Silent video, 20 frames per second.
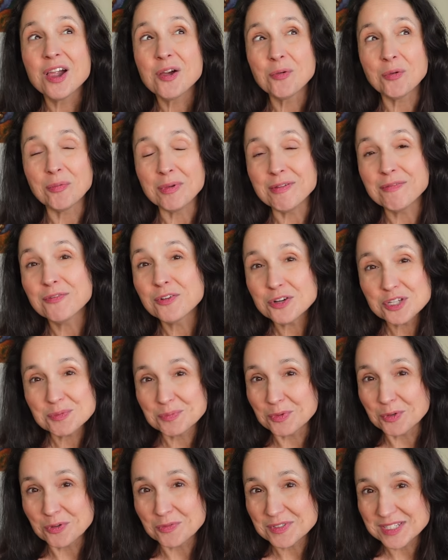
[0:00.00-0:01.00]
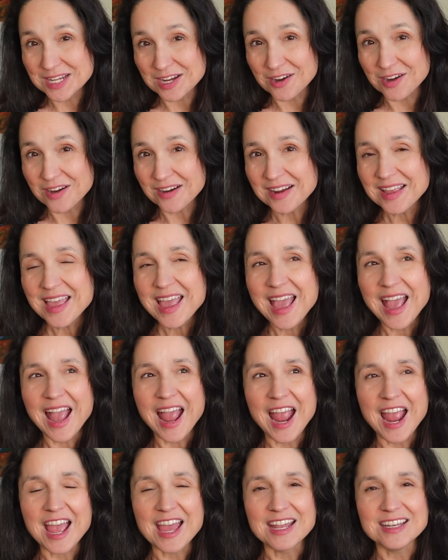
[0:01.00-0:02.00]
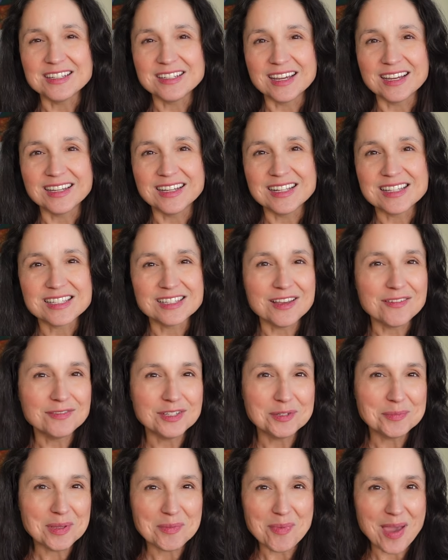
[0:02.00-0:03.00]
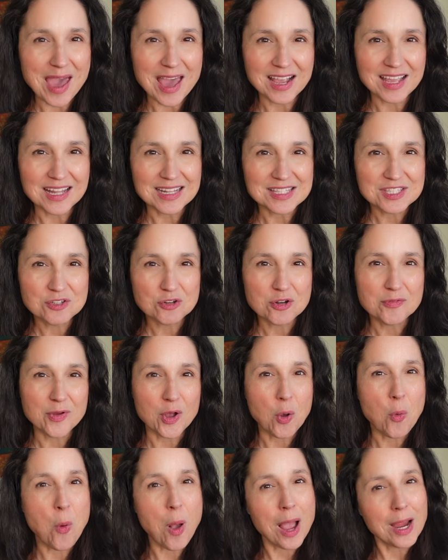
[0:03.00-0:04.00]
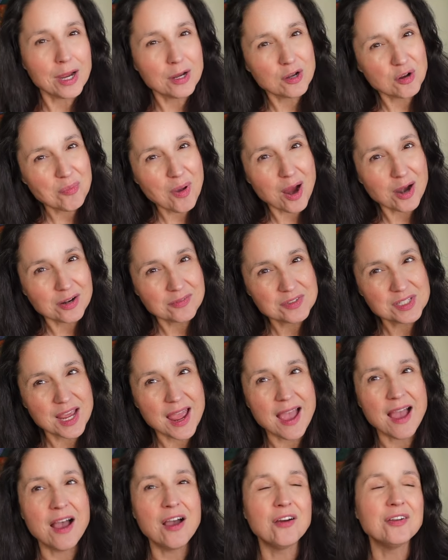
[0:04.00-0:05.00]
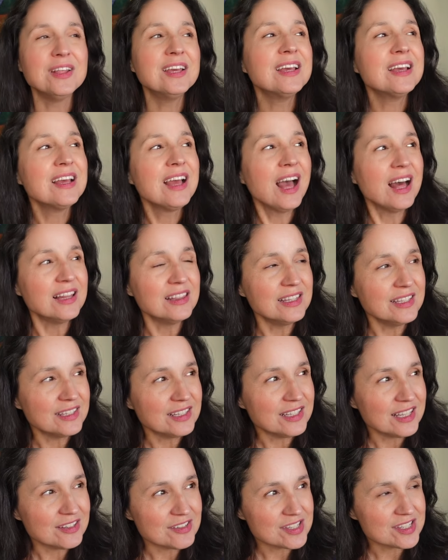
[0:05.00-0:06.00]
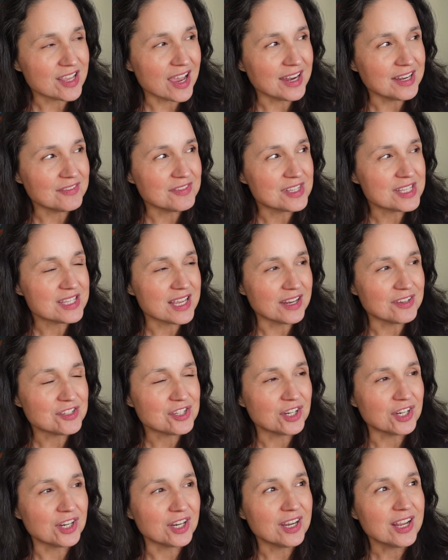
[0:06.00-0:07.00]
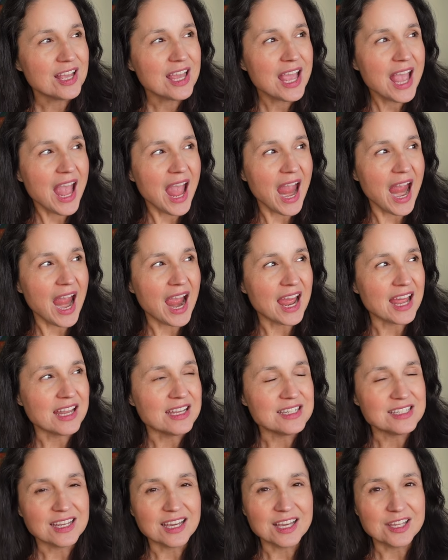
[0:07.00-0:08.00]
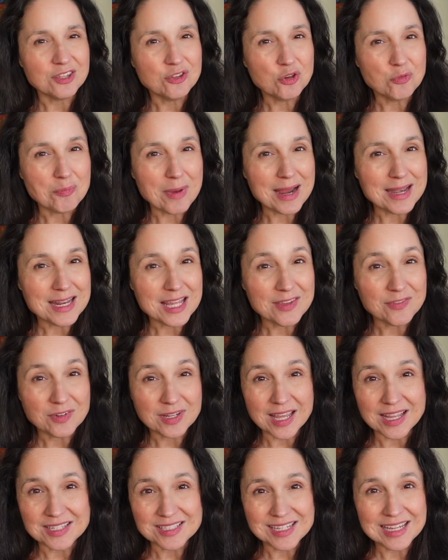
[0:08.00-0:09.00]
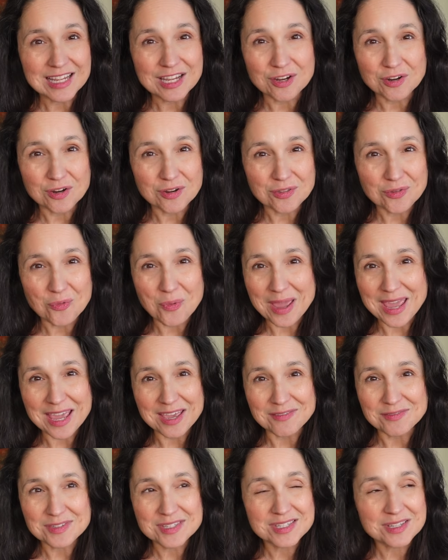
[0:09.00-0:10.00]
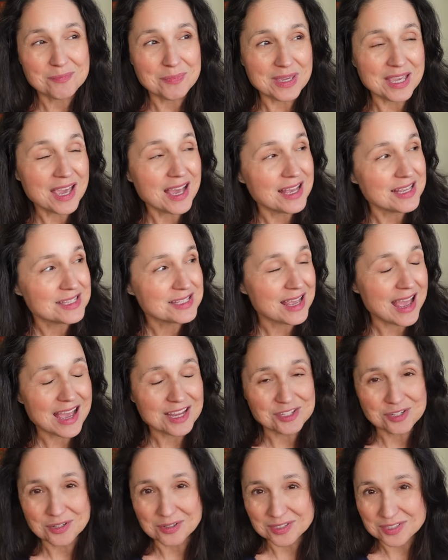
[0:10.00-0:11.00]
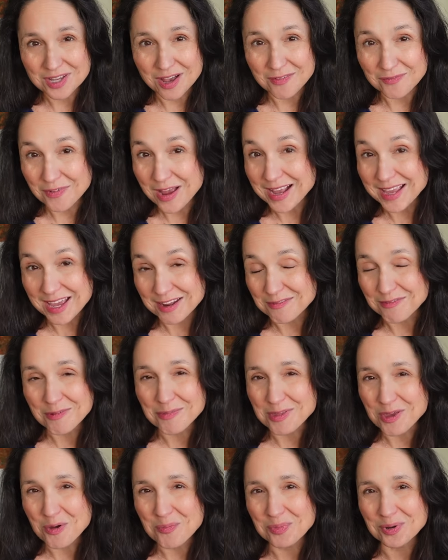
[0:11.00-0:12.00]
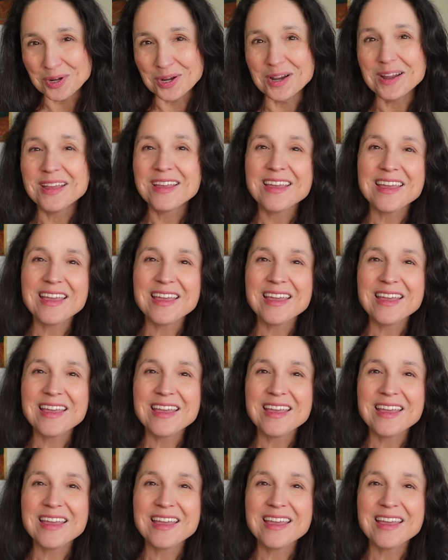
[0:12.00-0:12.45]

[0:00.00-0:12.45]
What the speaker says: when we first moved here, and it's lovely to be back. It's sort of a quieter part of town, a little outside of the center, and you might even get to hear the waves because, as you saw again from the opener,